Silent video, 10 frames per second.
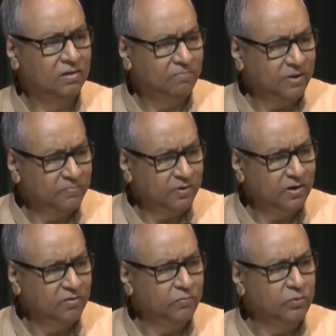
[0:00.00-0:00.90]

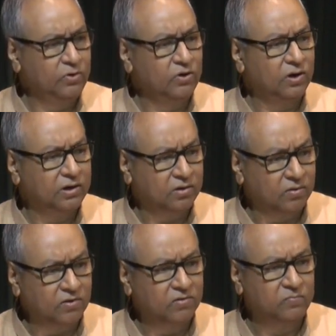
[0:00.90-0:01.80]
People would not
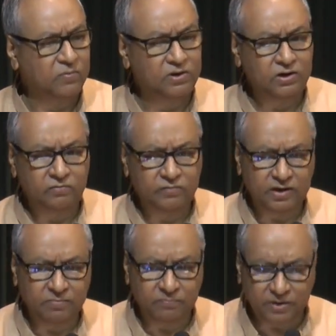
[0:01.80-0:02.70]
correspond with
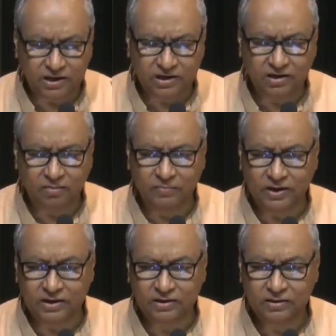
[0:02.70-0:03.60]
the imperial
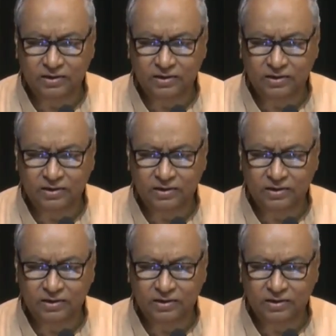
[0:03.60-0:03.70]
government.